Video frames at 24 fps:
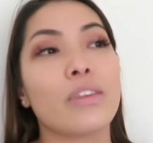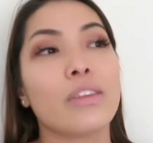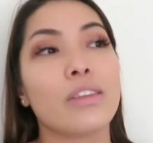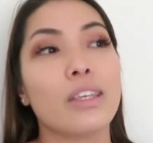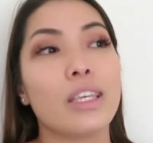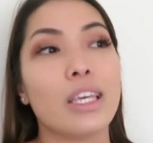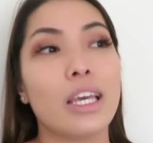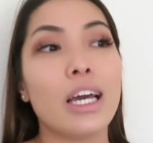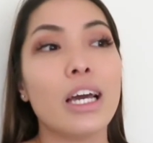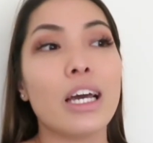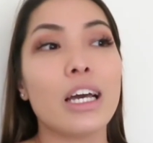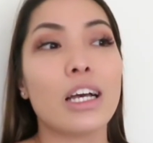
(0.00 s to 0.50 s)

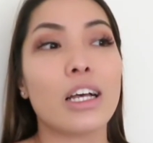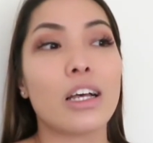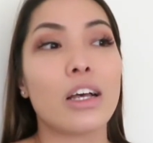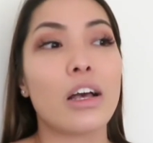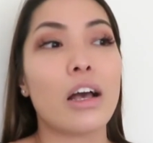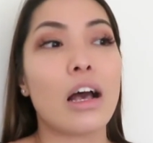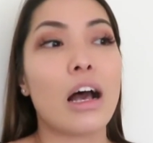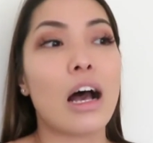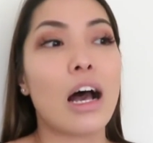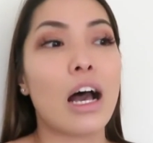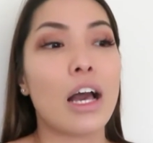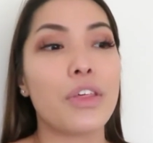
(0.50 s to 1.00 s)
Yeah,
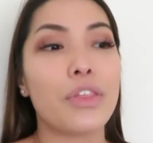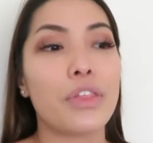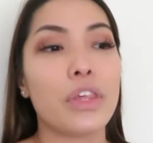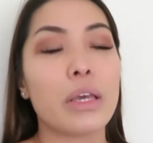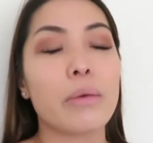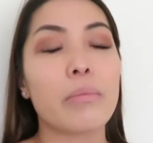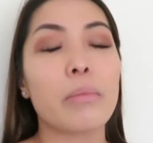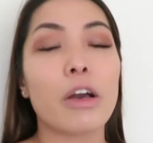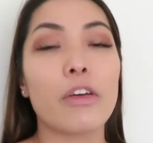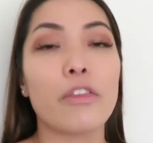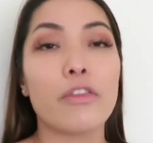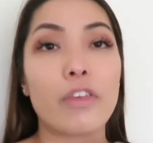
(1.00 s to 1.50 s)
I
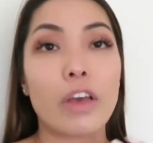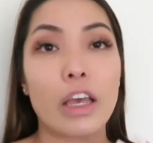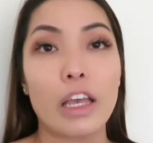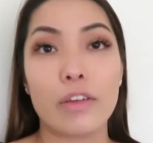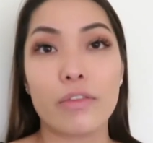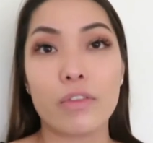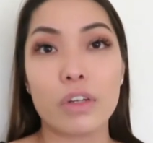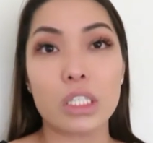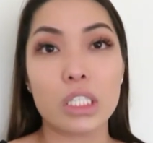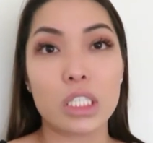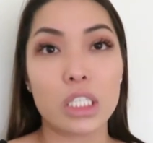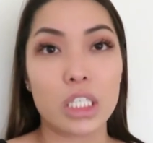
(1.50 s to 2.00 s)
think my
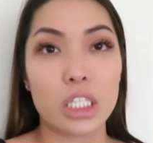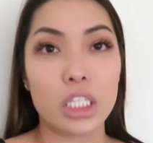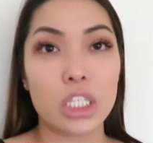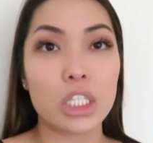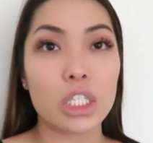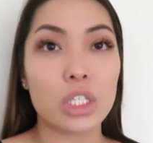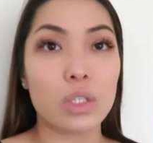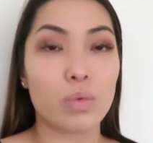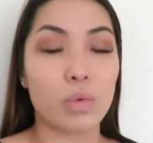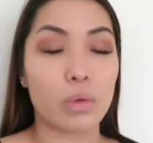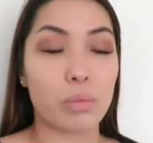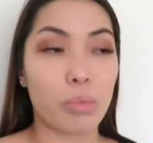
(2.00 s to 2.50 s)
favorite
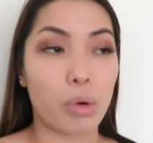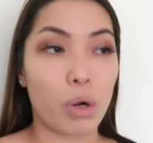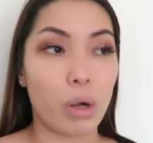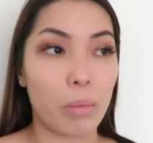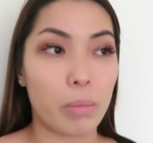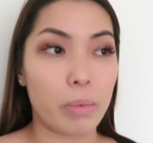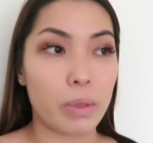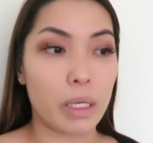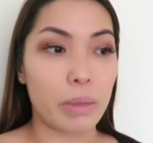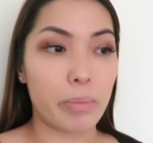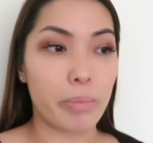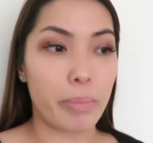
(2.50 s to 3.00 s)
dish would
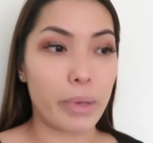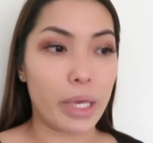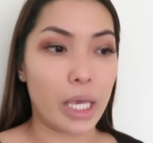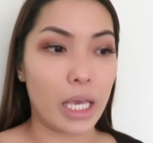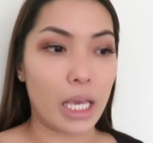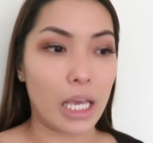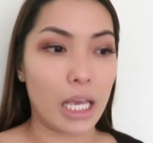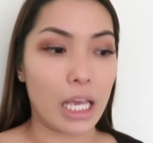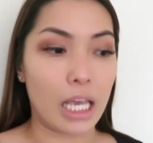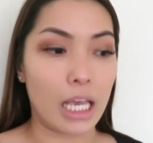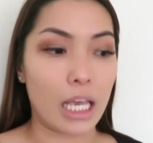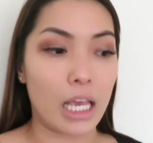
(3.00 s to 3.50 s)
probably
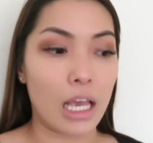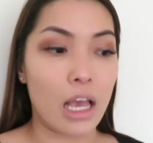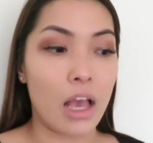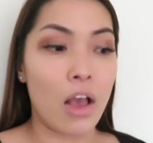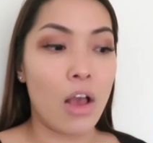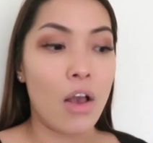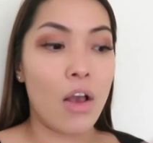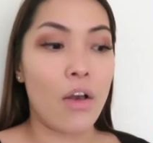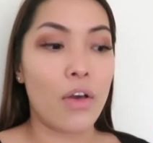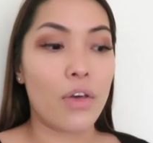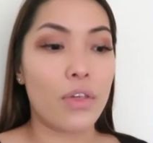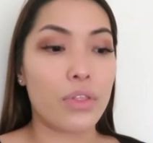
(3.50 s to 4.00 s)
be
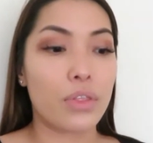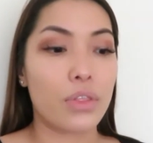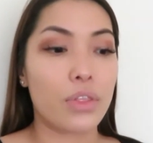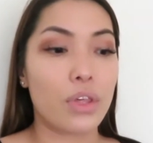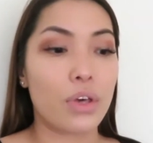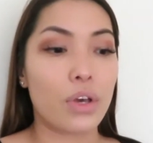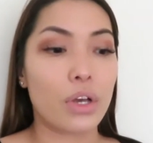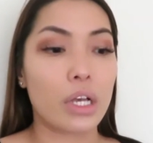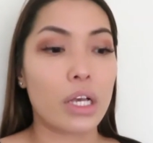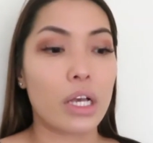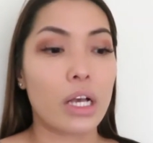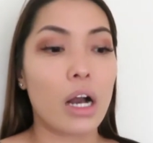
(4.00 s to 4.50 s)

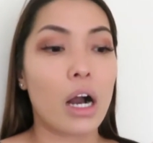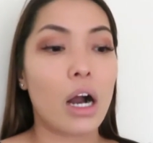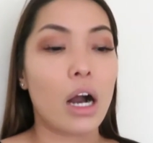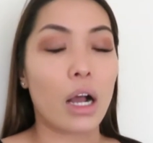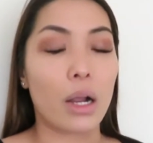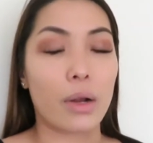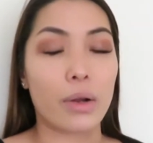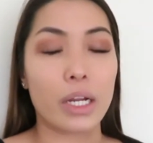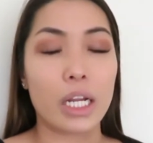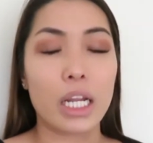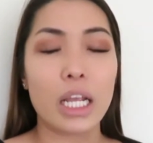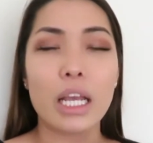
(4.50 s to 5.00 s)
the
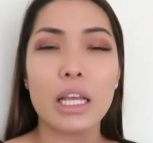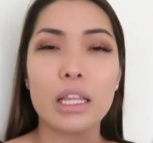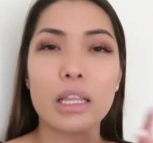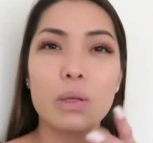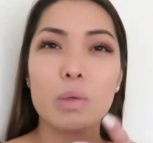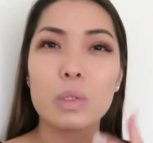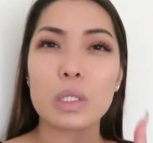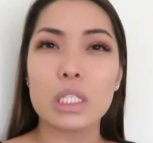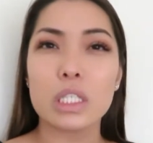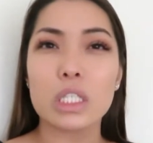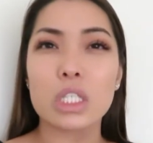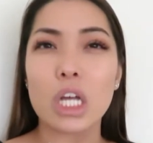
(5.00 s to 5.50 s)
curry, and
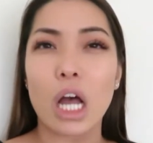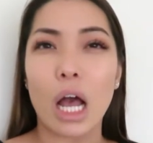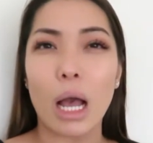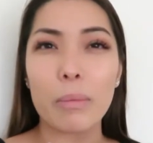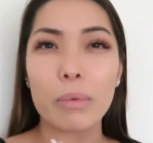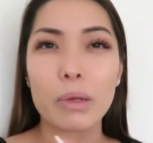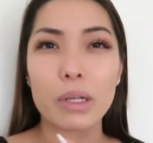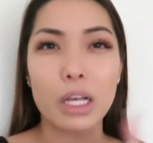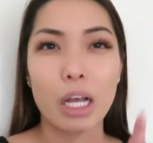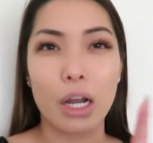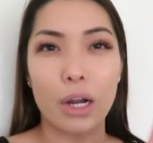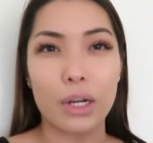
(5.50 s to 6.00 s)
there was this
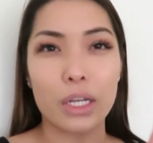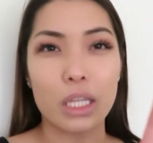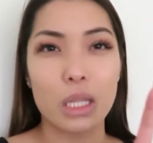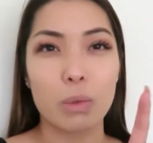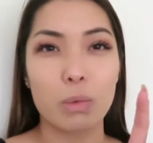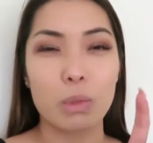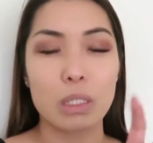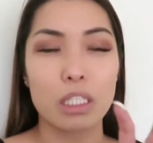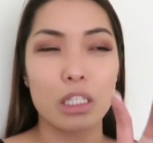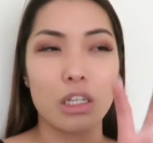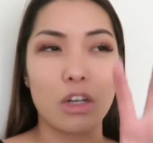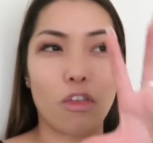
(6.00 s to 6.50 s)
type of curry that
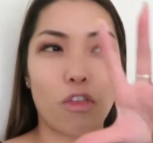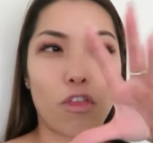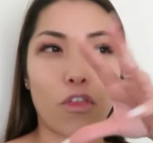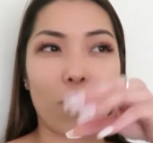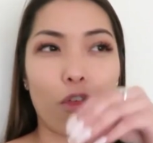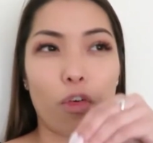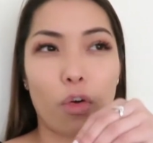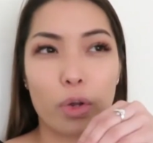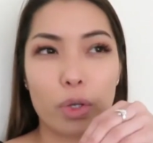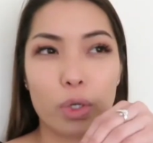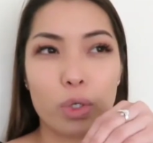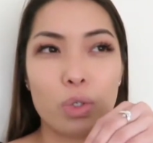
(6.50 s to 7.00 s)
was in a
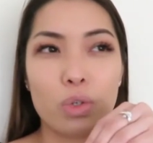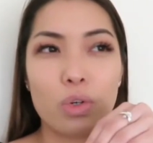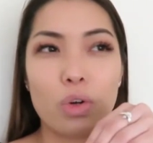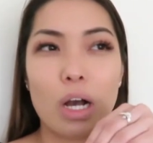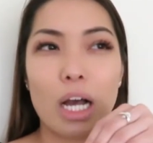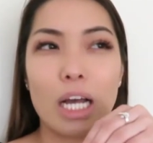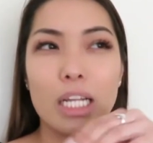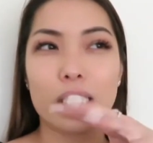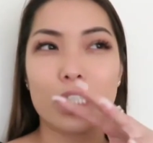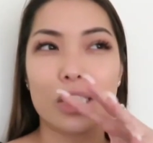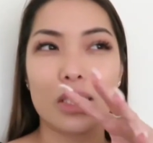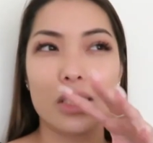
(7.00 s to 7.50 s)
foil.
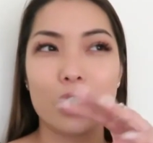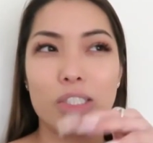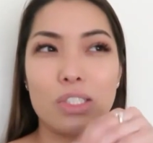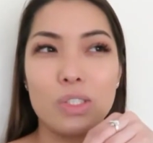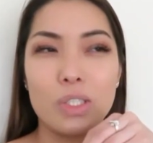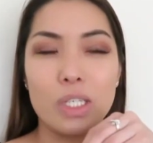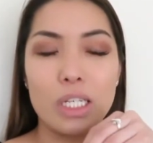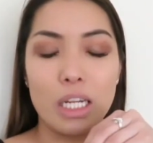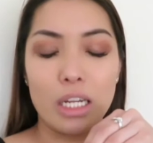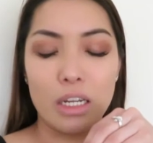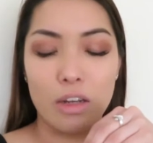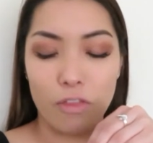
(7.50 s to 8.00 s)
I
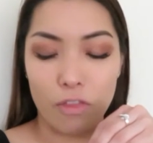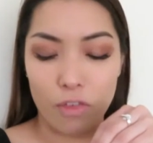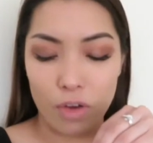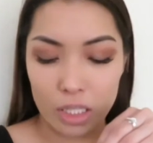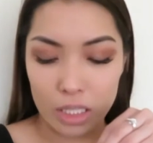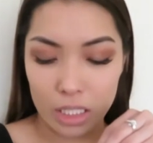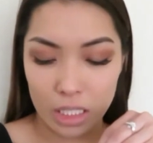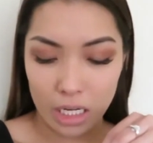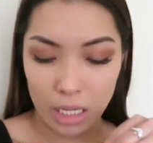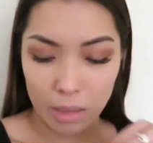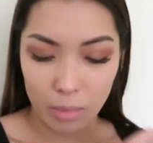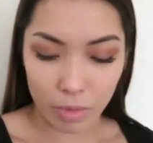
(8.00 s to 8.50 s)
do need to
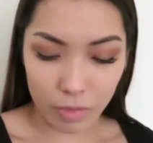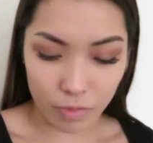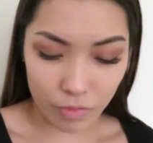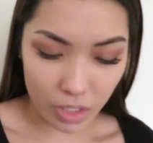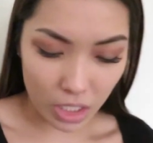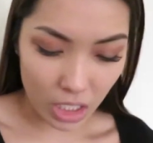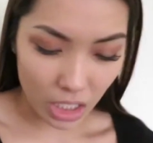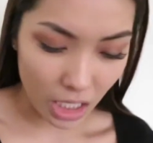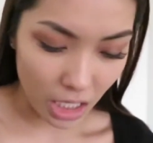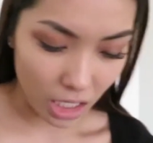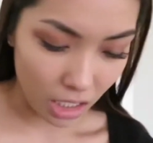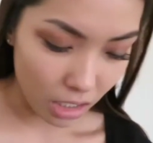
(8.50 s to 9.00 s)
find the name of
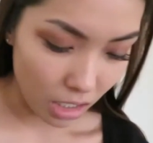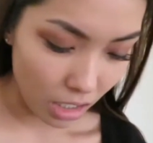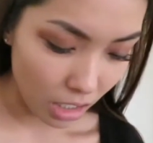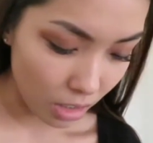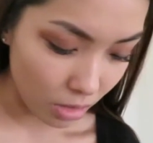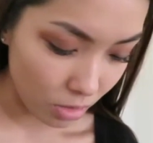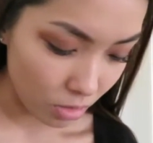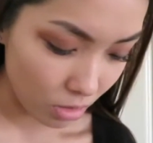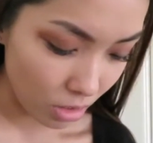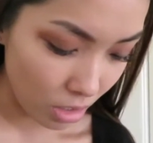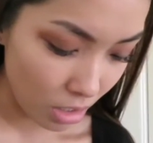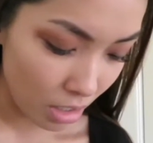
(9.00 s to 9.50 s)
it again.
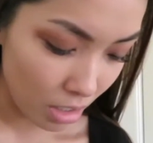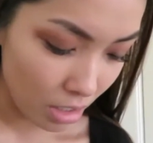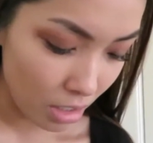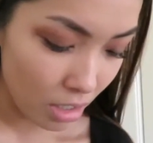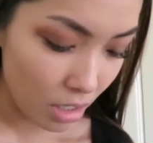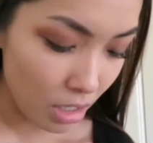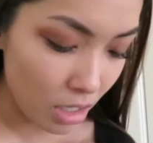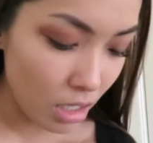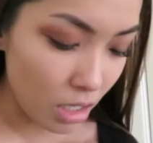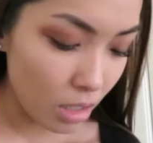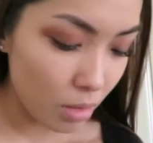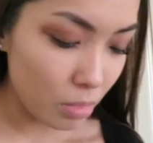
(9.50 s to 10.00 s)
Hang on,
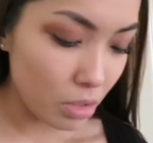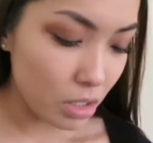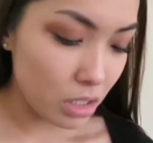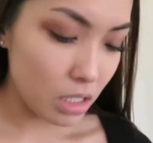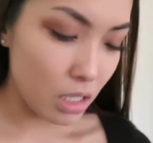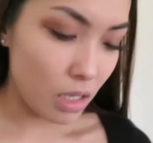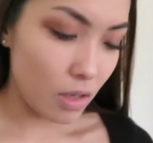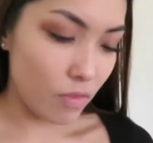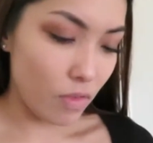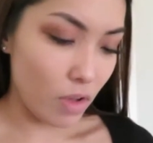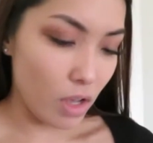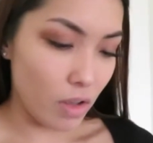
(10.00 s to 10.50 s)
let me
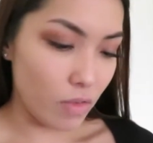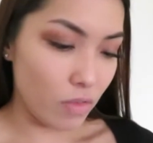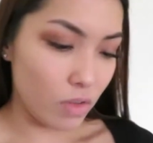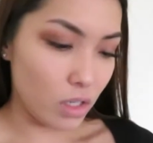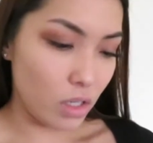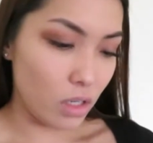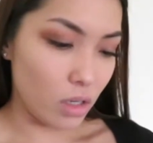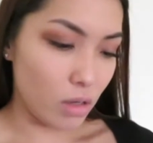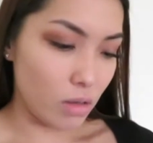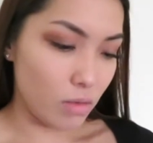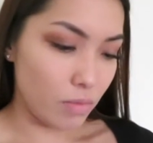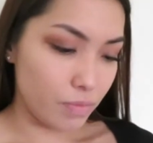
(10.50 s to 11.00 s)
see if I have it
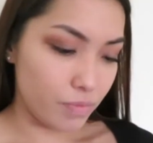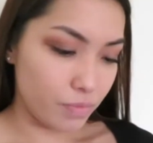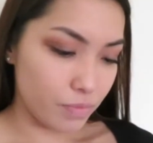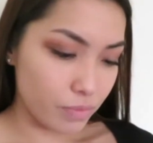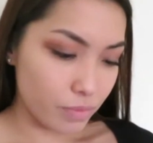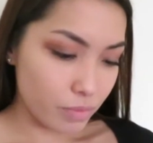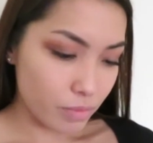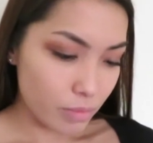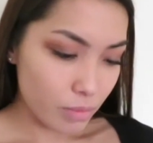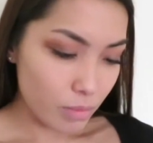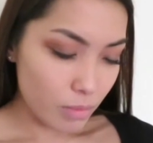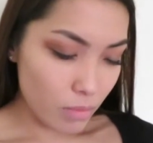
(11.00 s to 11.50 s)
here.
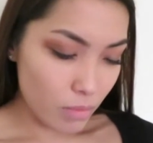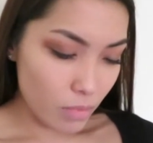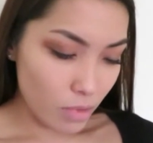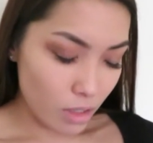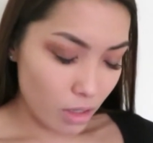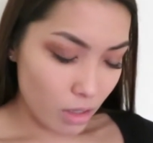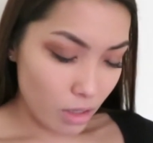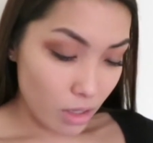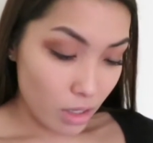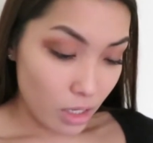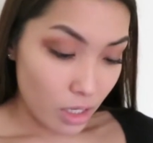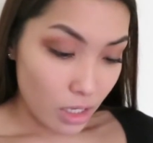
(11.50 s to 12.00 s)

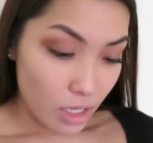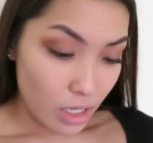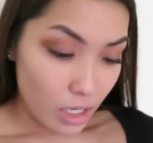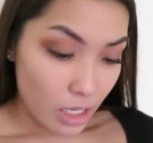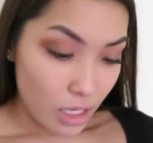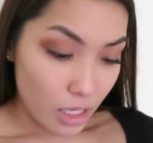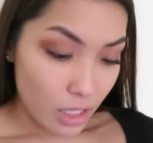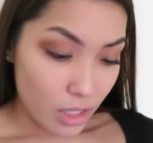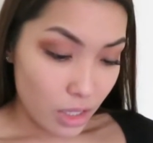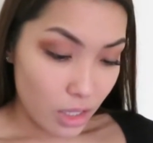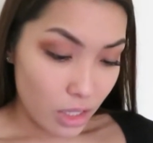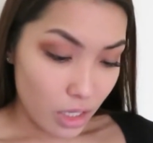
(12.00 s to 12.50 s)

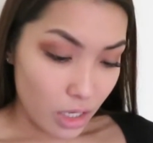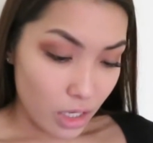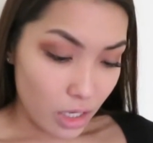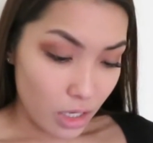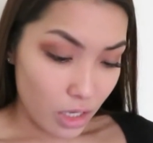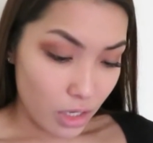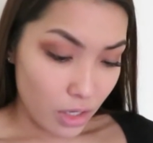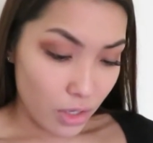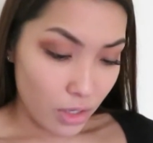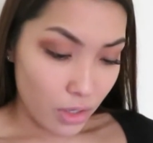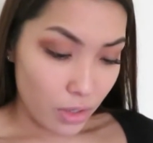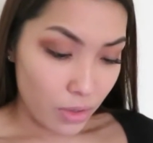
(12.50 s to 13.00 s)

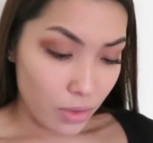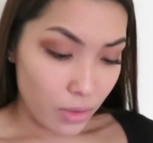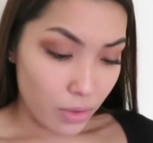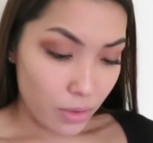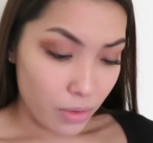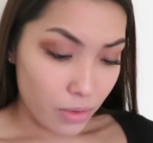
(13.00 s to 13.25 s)
The